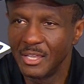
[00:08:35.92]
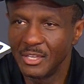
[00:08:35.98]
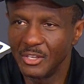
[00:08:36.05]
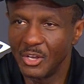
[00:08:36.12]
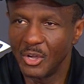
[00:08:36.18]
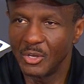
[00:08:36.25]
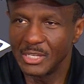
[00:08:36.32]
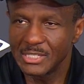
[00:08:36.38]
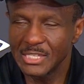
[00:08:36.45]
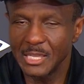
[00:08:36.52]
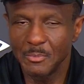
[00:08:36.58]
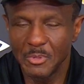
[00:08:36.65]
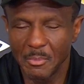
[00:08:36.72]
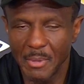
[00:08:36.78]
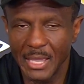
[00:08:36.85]
you know, let's
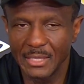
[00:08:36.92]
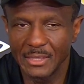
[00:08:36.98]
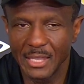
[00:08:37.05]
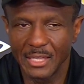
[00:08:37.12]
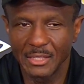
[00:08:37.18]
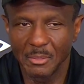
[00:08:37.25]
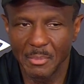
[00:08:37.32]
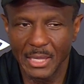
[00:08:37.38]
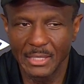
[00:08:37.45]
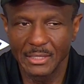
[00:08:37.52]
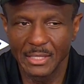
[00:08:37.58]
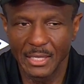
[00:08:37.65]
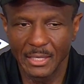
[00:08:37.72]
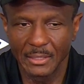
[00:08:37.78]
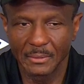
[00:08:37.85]
keep the main thing the
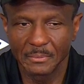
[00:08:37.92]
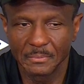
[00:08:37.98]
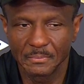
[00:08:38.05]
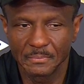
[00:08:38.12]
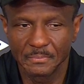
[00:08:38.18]
main thing.